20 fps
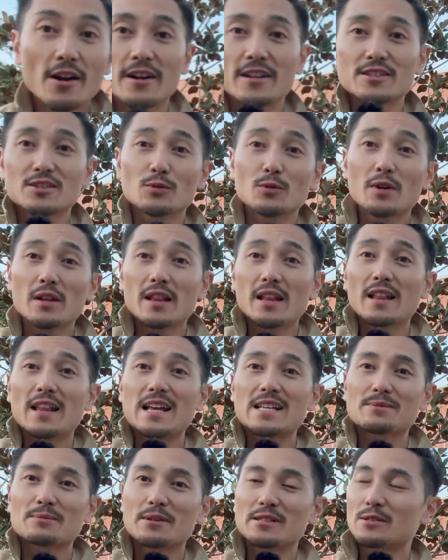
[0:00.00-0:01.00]
All right, so one of the
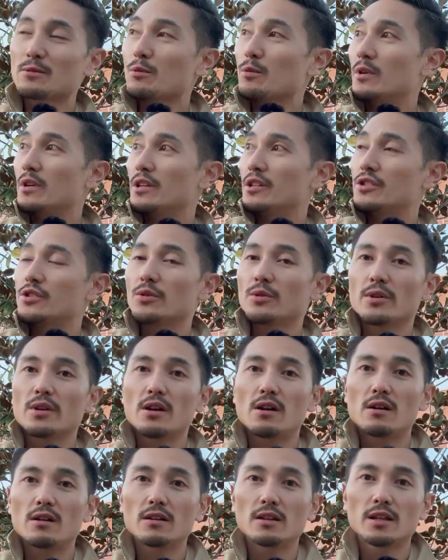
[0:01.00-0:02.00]
last places we wanted to show
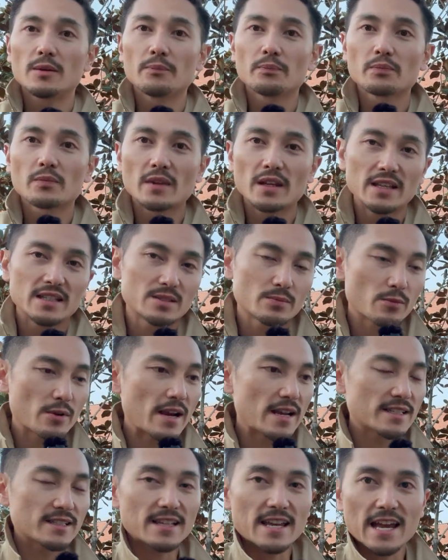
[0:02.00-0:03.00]
y'all is
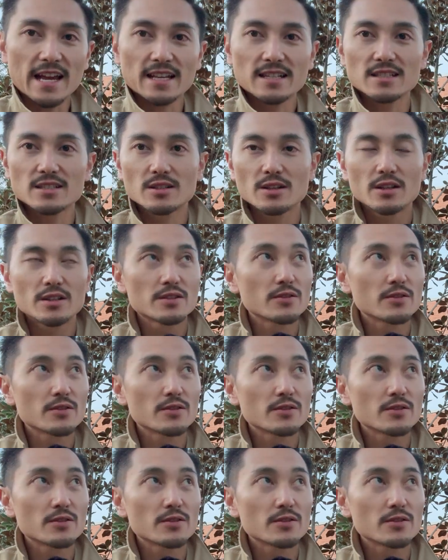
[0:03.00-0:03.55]
Tacks.